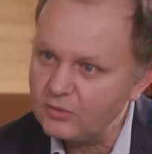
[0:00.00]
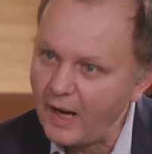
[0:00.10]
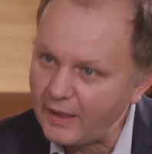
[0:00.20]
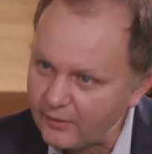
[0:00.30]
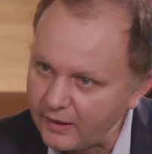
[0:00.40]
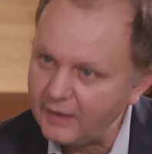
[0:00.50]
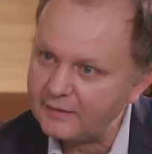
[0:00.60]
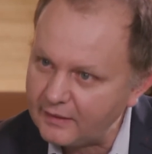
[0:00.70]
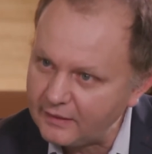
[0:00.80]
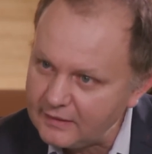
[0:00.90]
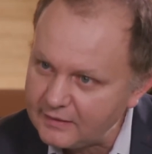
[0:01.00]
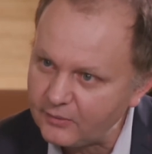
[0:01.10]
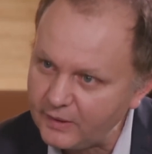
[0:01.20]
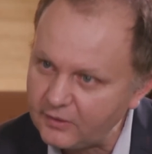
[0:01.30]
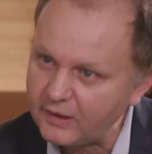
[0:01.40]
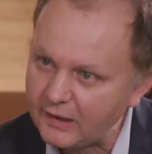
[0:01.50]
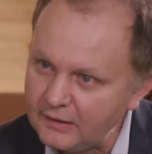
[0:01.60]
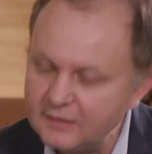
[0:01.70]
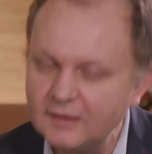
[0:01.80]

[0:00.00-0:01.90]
to aggregate and integrate again,